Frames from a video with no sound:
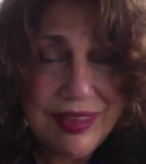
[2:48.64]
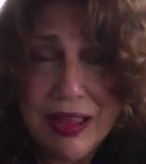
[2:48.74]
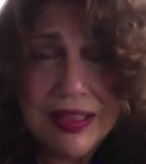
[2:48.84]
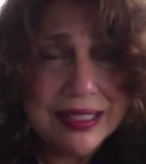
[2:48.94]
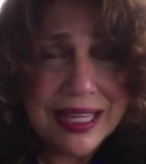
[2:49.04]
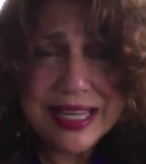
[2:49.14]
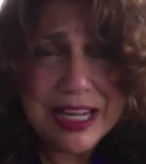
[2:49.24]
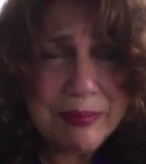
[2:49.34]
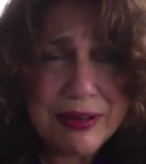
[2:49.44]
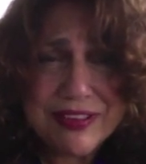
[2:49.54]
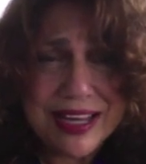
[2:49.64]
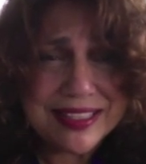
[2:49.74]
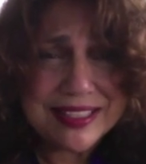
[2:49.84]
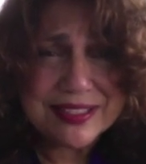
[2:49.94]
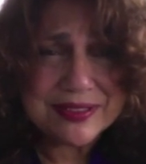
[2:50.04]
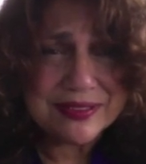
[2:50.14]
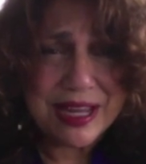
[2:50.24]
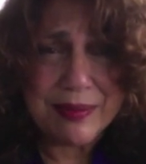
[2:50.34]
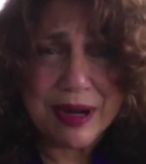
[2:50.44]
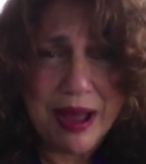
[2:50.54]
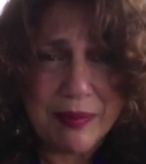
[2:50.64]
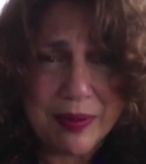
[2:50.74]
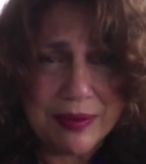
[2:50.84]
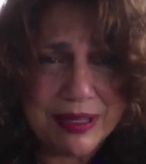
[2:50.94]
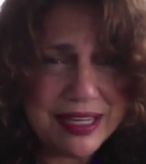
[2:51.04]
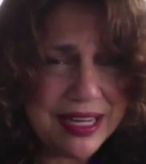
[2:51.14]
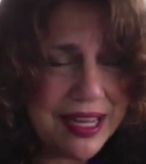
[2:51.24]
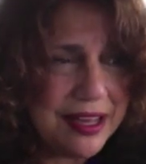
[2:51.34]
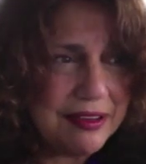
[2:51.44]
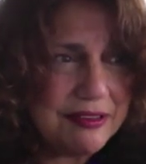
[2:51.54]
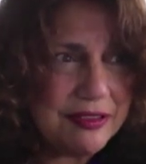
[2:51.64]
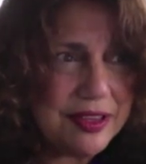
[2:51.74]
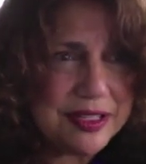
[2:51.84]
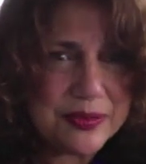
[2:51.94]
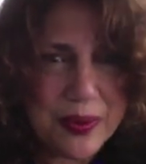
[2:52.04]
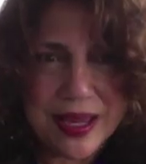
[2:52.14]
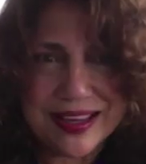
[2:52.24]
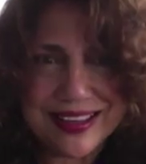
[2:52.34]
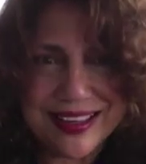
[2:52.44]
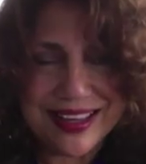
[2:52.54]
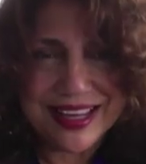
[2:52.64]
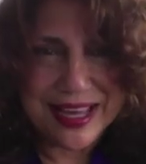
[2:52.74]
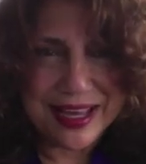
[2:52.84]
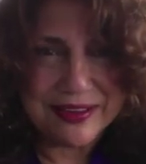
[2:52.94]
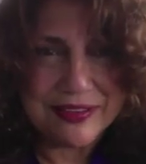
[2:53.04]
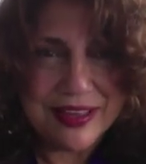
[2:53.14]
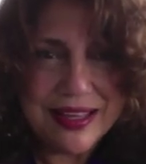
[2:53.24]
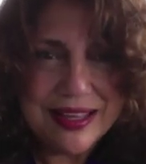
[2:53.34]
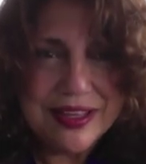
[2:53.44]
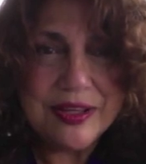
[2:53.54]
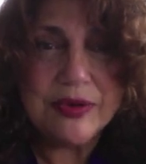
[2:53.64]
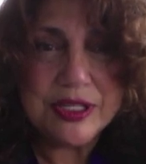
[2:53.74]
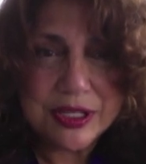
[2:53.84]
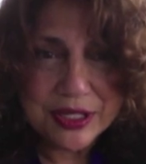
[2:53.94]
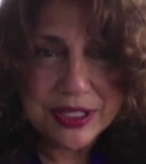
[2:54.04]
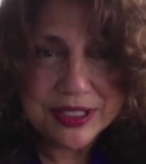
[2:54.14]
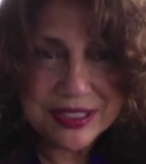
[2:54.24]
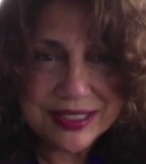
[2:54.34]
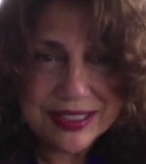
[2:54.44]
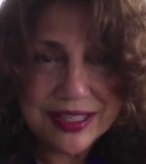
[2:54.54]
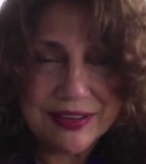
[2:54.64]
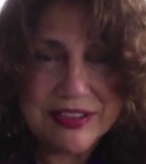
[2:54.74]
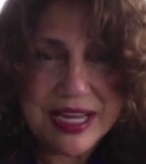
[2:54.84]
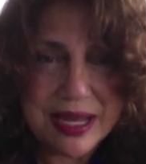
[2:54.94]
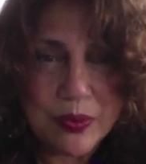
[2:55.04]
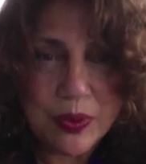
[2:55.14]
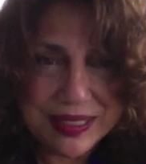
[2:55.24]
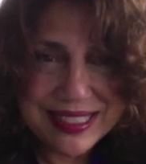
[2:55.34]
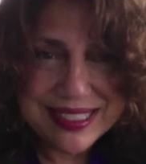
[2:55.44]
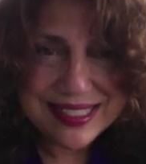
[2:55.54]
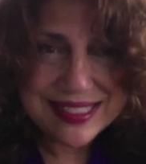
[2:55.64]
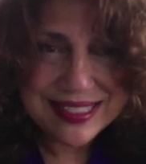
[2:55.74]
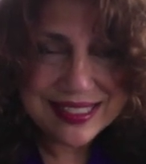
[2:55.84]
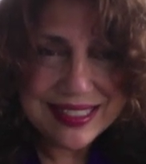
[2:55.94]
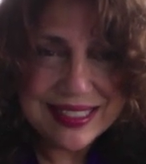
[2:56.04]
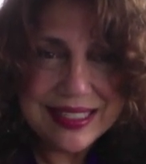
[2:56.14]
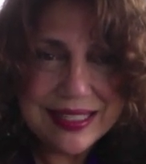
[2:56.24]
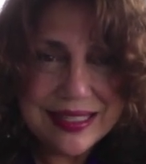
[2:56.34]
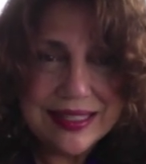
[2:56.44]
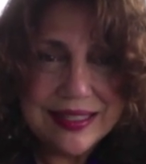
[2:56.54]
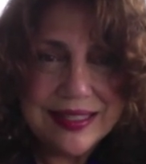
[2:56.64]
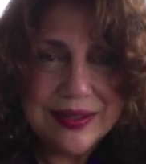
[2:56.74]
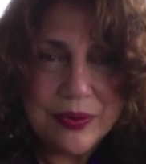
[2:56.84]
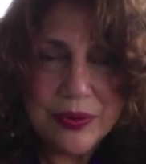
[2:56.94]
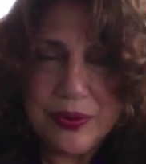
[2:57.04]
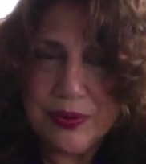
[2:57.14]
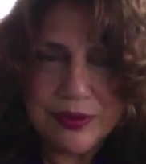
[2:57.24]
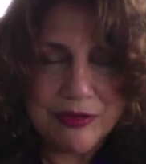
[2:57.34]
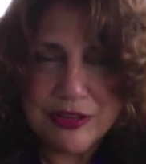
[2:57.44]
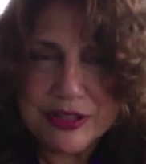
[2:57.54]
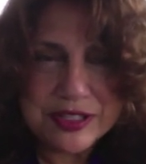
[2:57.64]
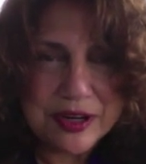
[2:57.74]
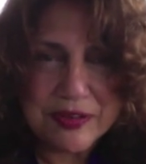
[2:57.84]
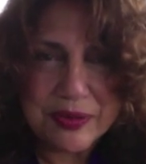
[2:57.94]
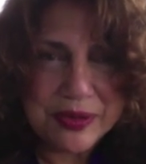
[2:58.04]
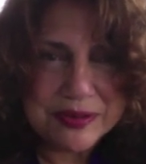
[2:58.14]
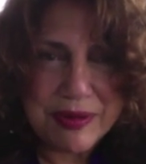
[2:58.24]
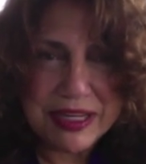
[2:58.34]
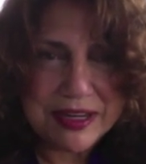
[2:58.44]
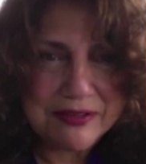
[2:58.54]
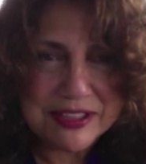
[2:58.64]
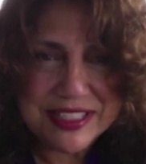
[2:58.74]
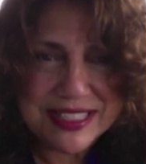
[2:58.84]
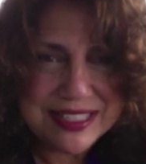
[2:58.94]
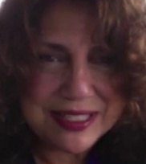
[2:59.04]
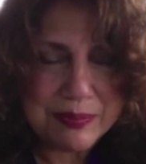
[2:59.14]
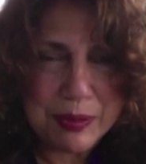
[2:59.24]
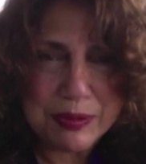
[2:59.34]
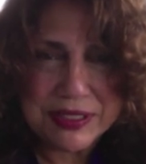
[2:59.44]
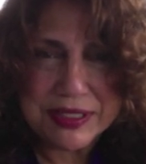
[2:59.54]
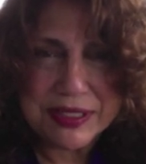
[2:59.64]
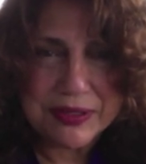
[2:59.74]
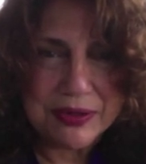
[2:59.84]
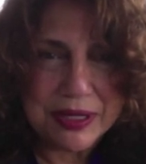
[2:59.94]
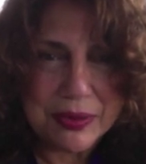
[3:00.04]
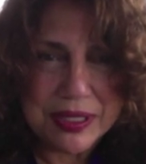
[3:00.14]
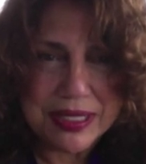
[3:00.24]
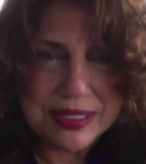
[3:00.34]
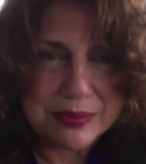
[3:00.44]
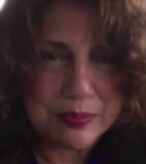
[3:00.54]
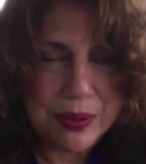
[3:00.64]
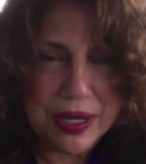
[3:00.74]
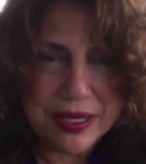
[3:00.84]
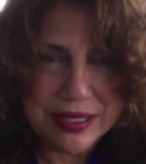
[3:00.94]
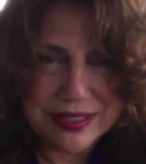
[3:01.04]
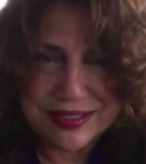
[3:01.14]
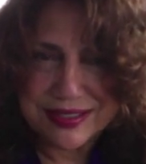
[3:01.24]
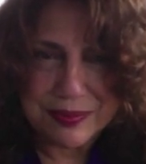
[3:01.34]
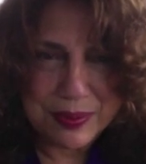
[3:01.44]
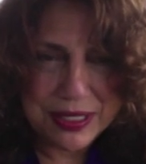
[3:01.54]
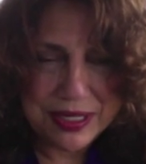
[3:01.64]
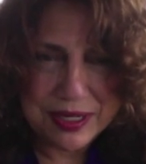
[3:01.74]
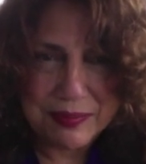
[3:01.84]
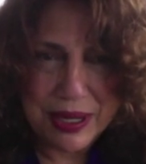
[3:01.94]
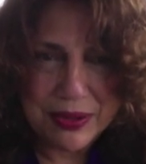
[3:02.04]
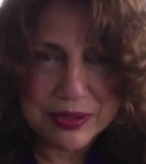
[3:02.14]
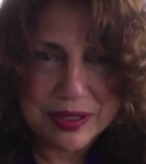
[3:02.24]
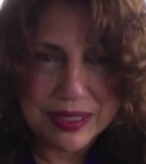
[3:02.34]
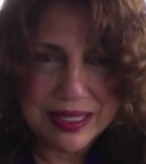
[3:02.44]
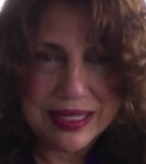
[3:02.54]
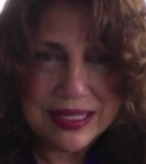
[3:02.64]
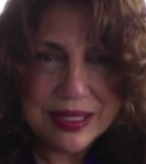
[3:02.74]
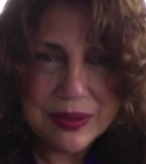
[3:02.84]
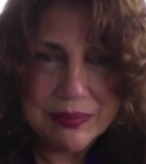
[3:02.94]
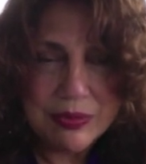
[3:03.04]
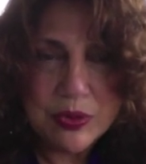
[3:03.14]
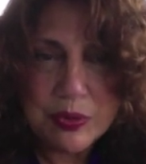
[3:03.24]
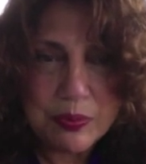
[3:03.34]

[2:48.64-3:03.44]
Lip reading: the lineup. I've got this coming up. I have this week, I have the return of Dan Willis. The first interview was magnificent. Some people didn't agree with his opinion about the moon